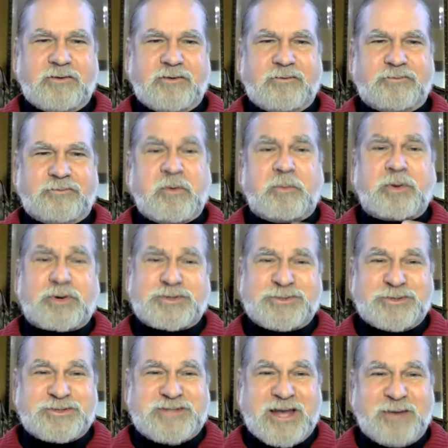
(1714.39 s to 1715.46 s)
from a personal
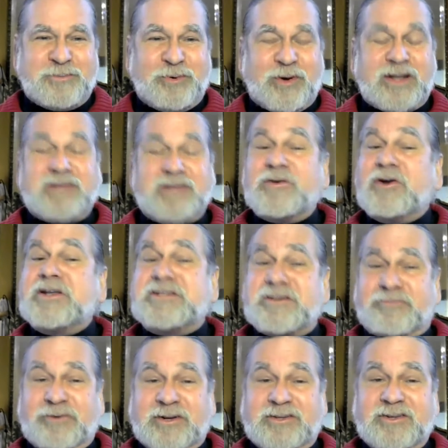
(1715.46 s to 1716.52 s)
standpoint, is very
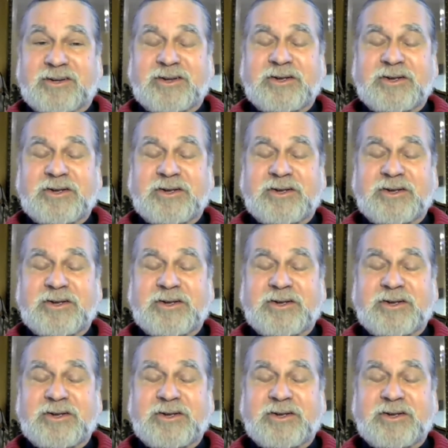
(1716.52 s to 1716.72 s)
different